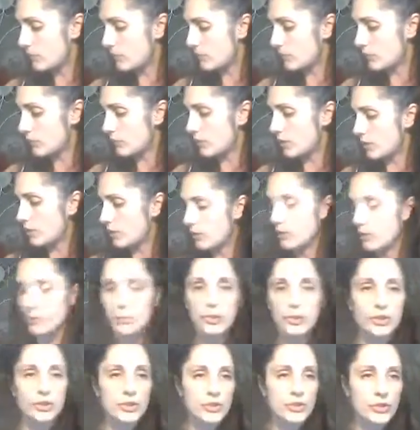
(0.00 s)
the
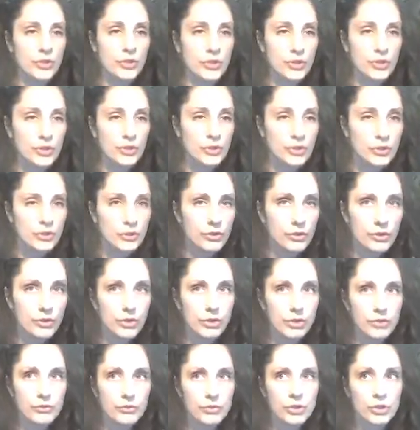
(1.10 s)
books are,
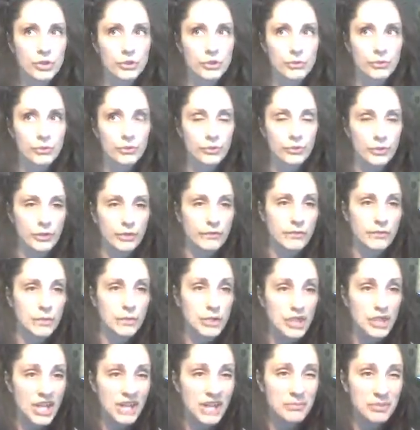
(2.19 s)
2 and 3 and 4
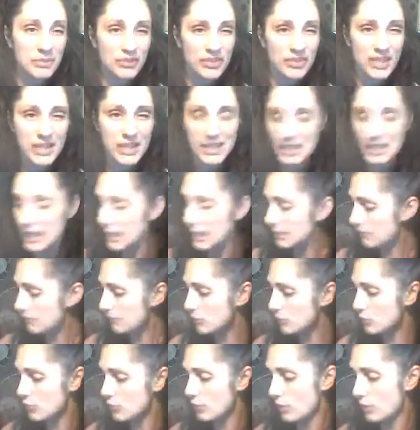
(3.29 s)
chapters at a time
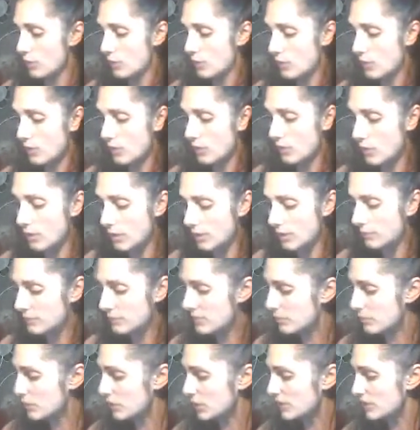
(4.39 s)
for Joy
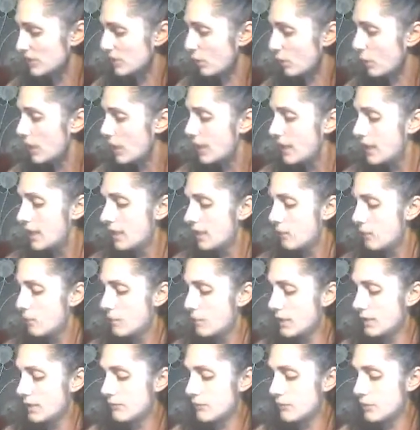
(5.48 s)
Hakim's books. So
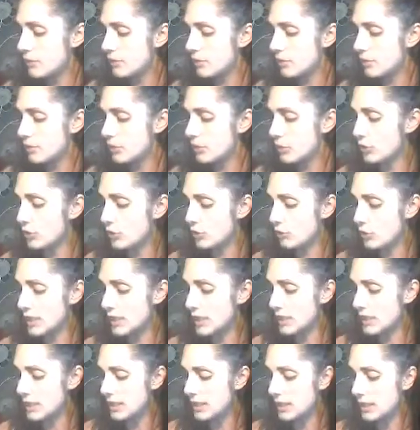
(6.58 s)
whenever you
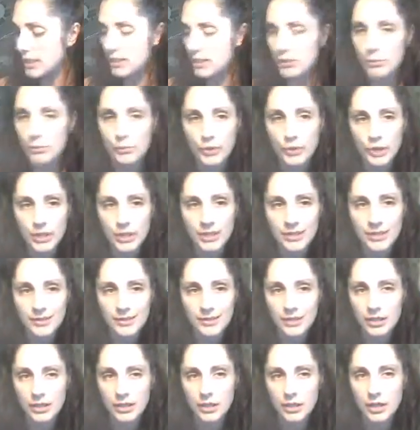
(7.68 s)
read the other books,
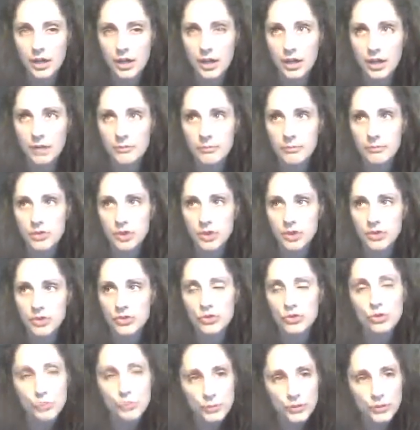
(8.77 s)
they're not a
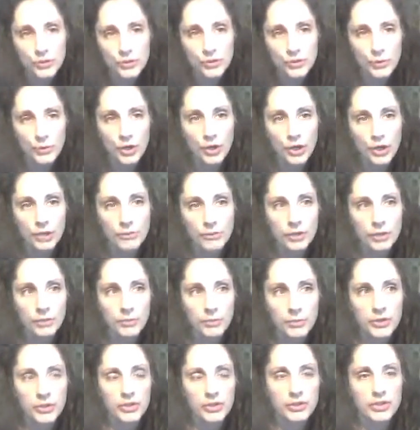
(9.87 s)
super super hard book,
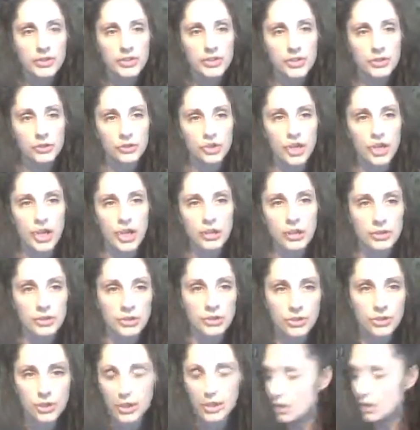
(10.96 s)
but they're still
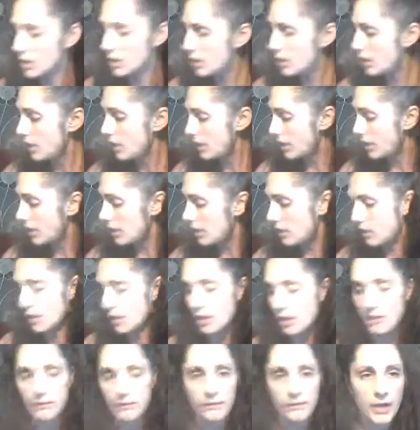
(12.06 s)
challenging
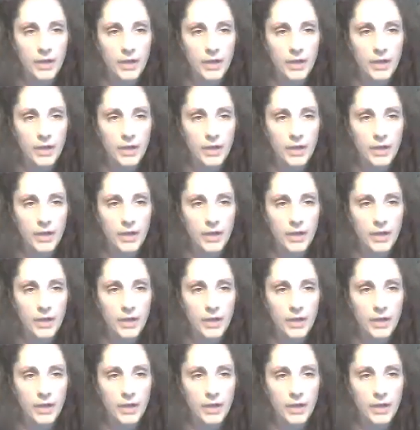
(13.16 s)
enough.